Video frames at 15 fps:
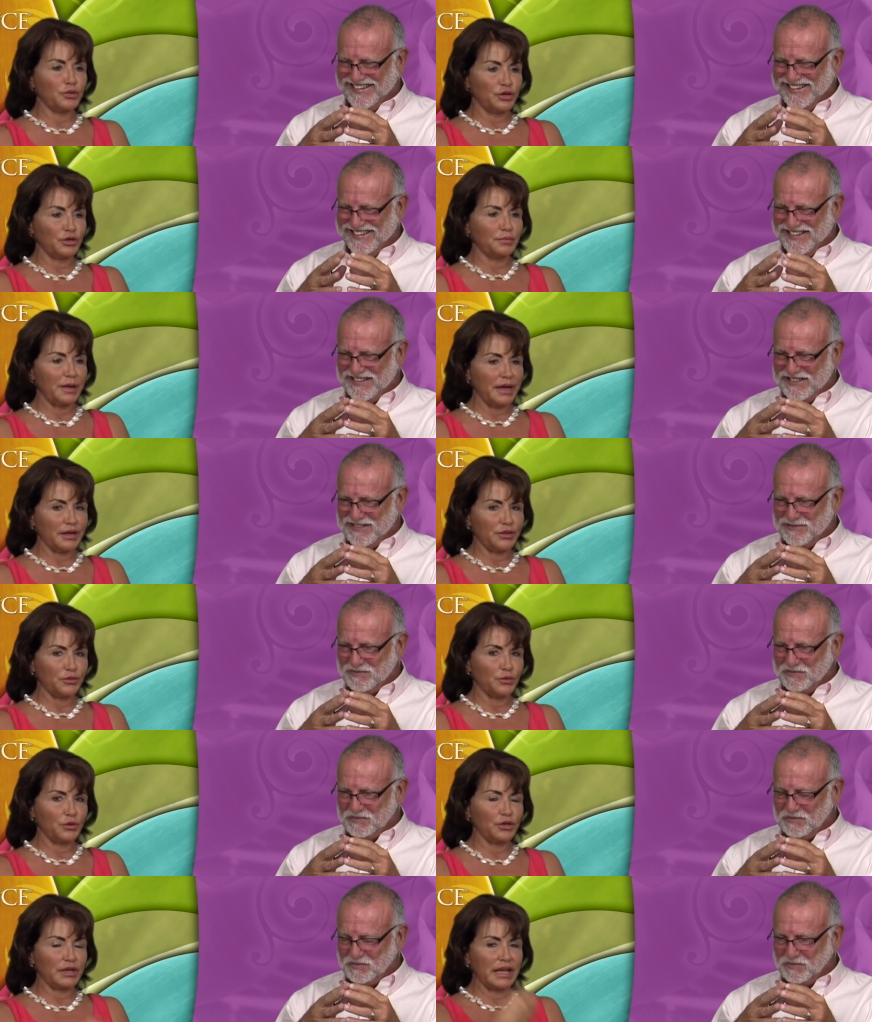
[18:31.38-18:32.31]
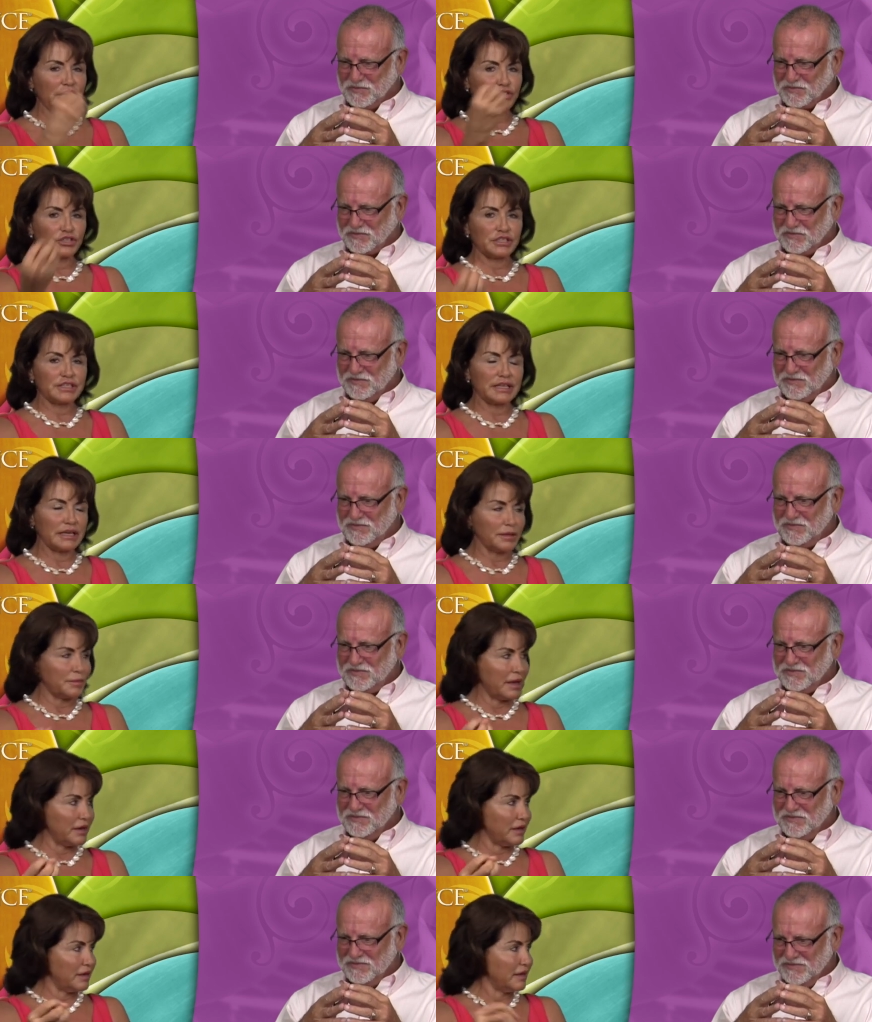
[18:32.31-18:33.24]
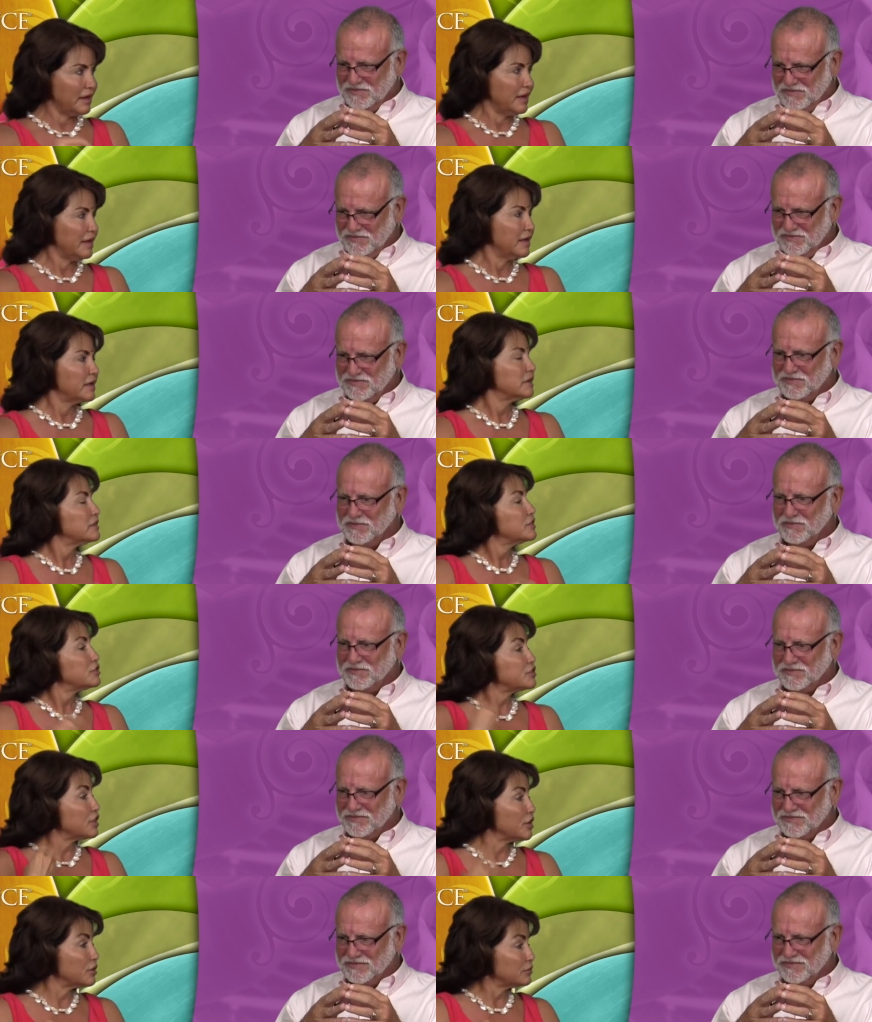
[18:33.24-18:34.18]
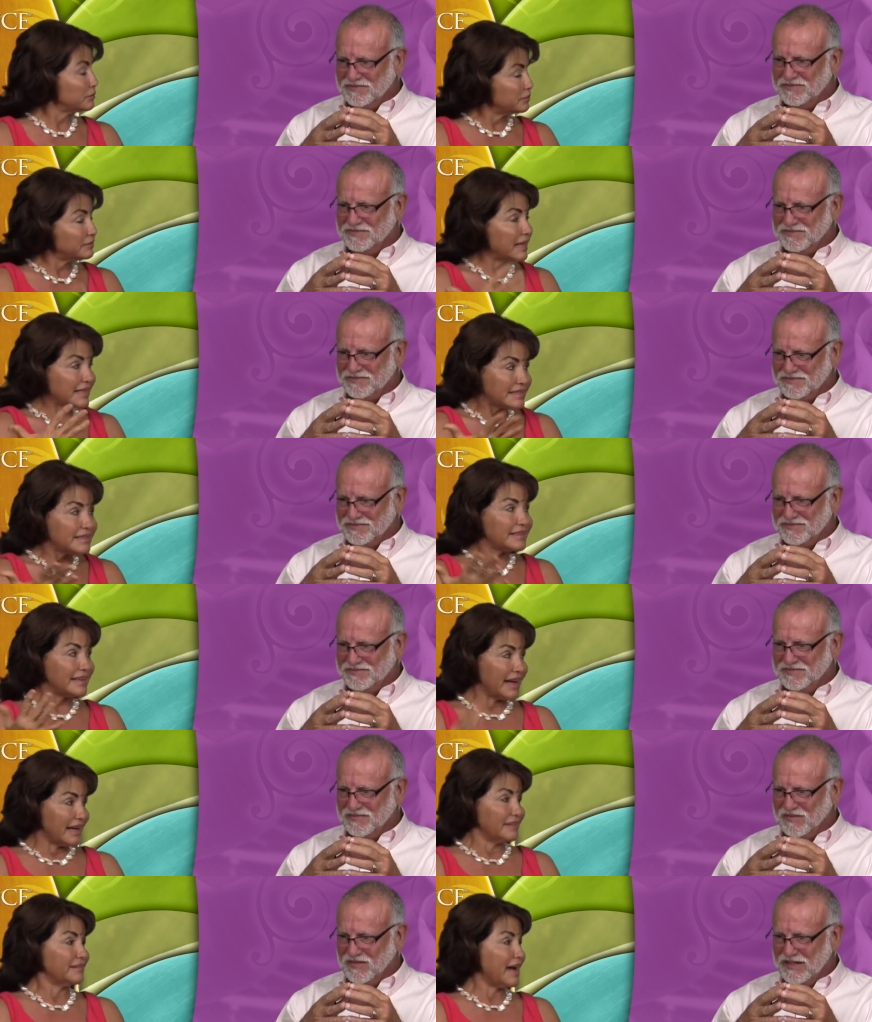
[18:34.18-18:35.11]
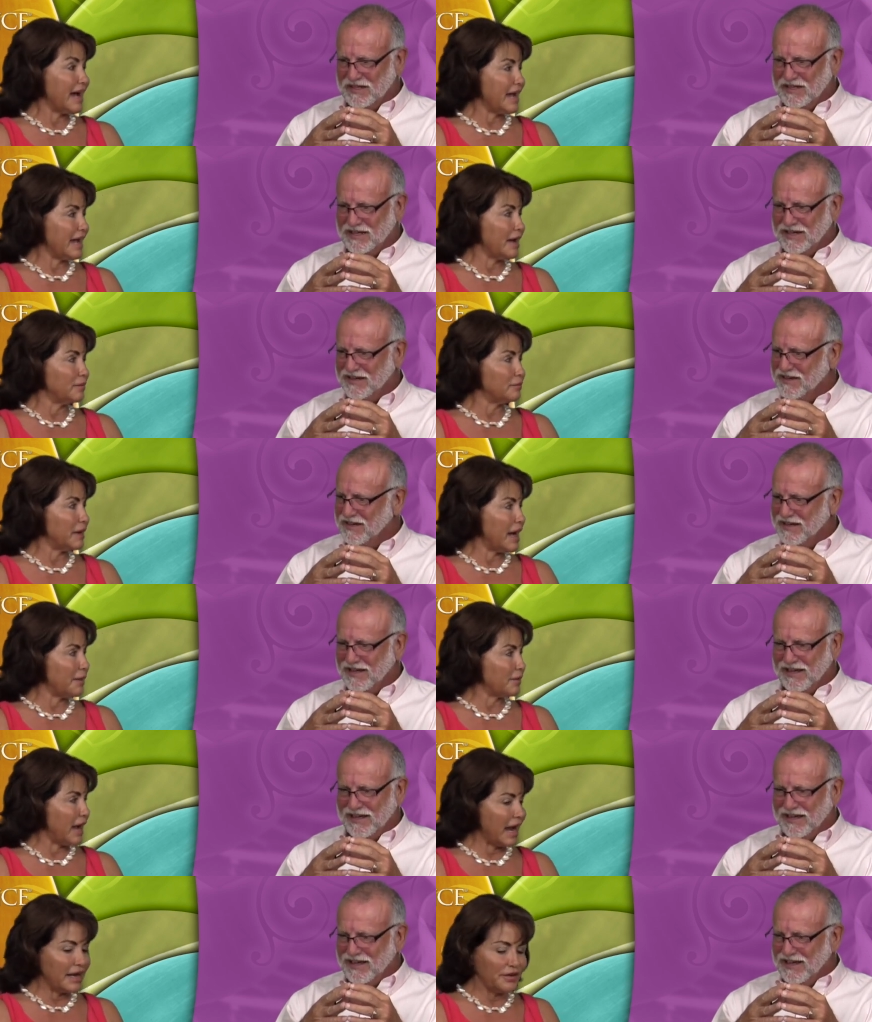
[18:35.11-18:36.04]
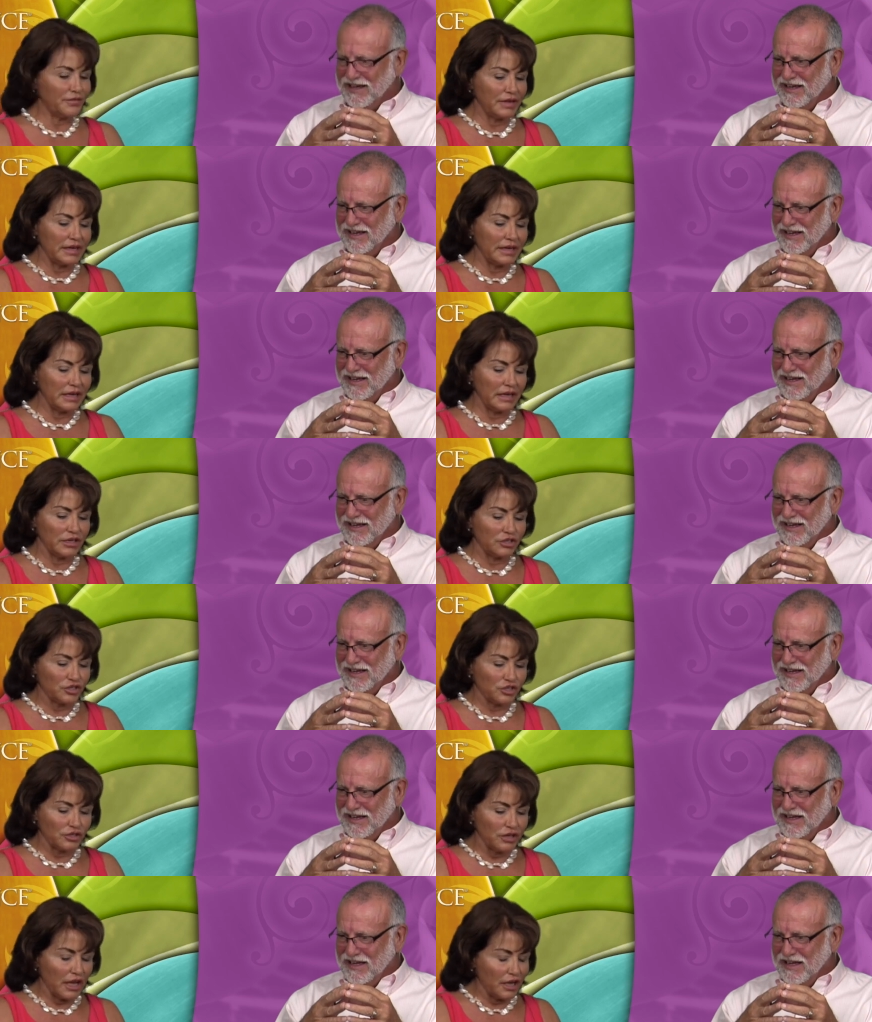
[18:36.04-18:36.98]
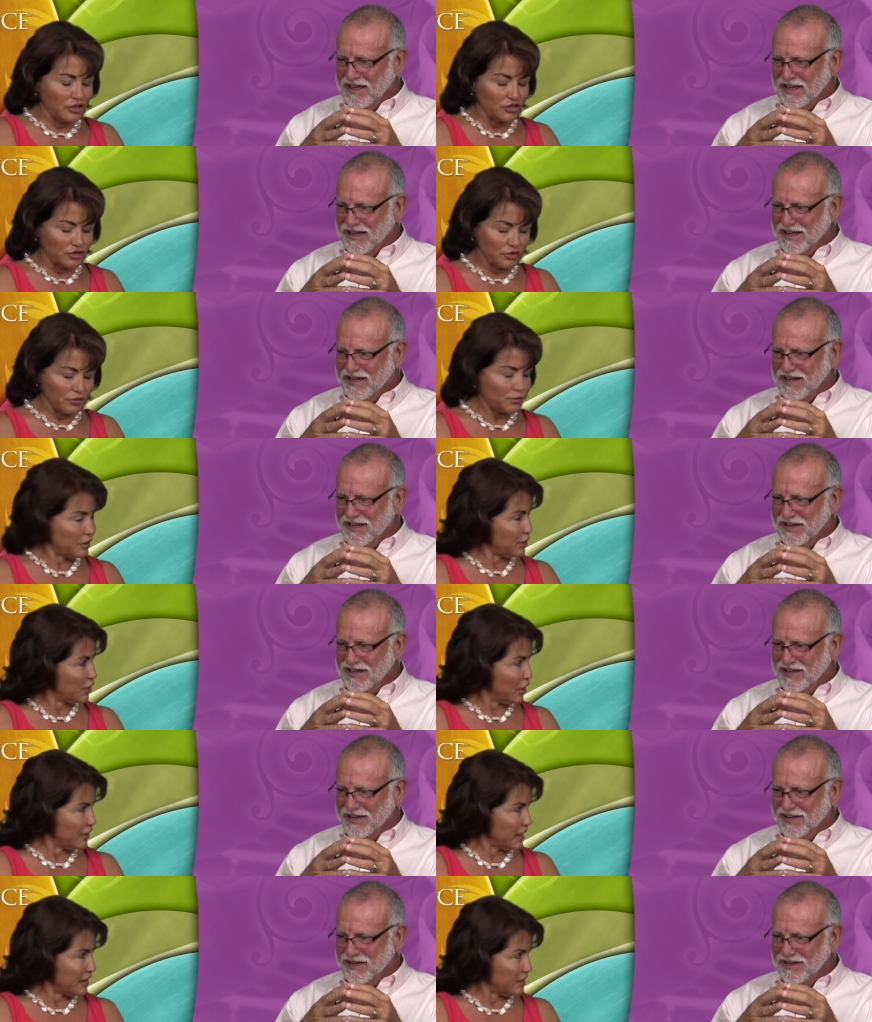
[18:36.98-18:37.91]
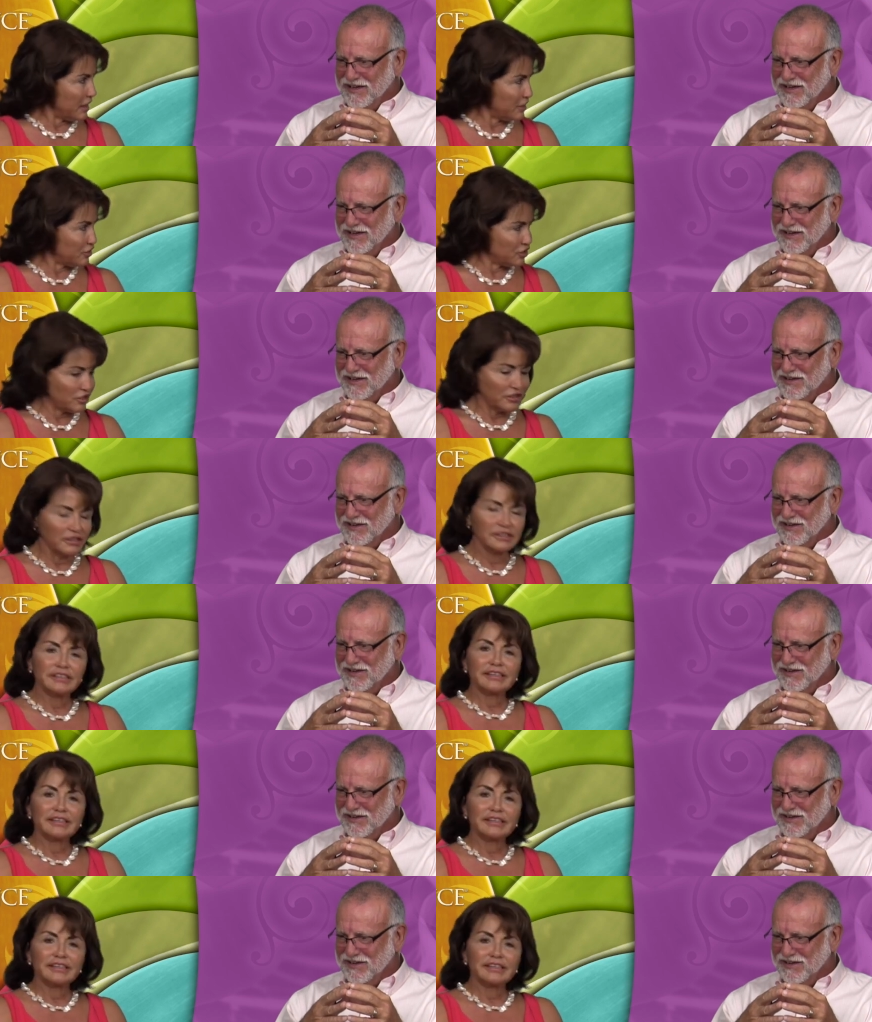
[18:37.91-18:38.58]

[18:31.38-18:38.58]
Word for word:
Speaker 1: put your body through it. You can't just think about it. So that's, I'm kind of a nudge. What do you call that? Nudge?